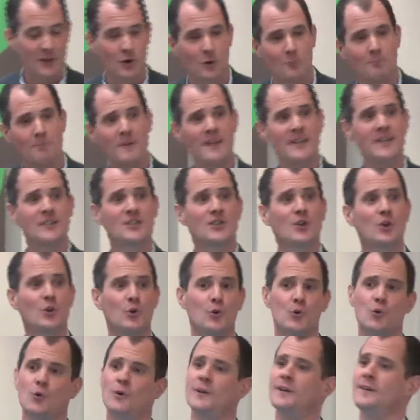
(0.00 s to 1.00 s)
called
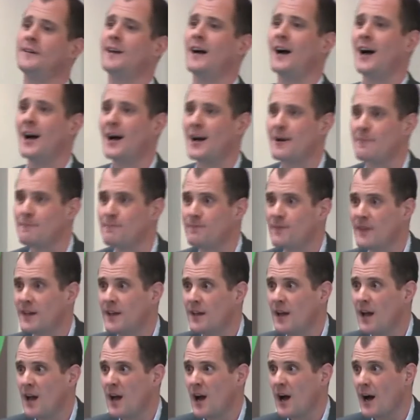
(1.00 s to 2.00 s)
Mitu.
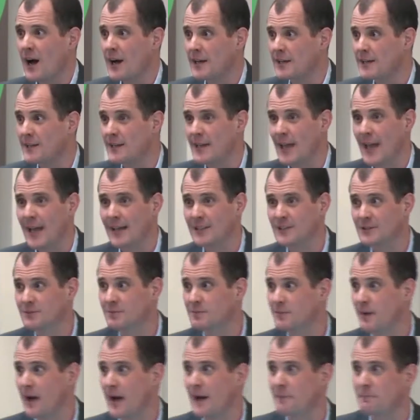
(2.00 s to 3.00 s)
I guess
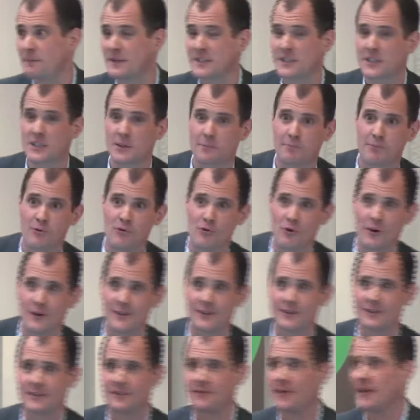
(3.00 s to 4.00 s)
I'd be
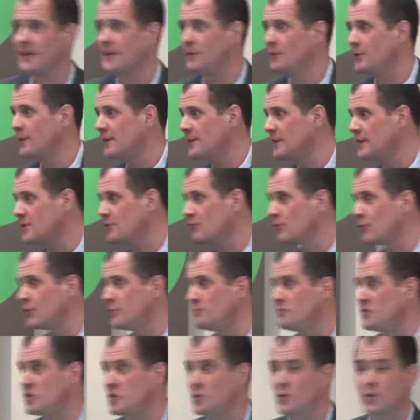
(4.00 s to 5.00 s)
surprised if anyone in this
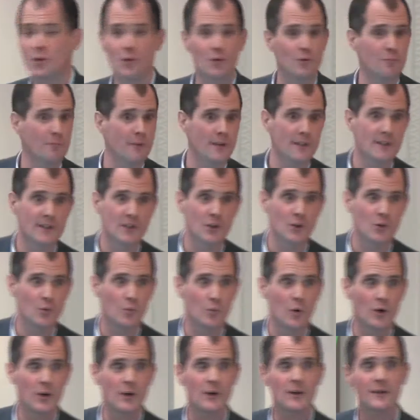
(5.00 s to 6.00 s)
room knew who Mitu
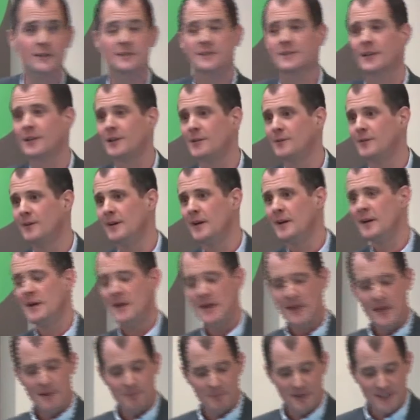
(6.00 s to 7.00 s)
were. So
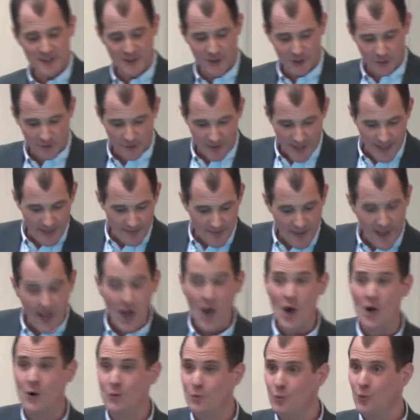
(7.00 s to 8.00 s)
Mitu, in
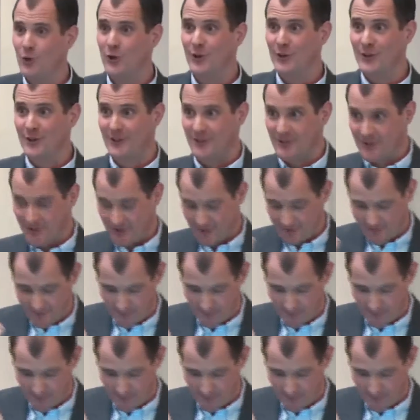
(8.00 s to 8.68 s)
their own words,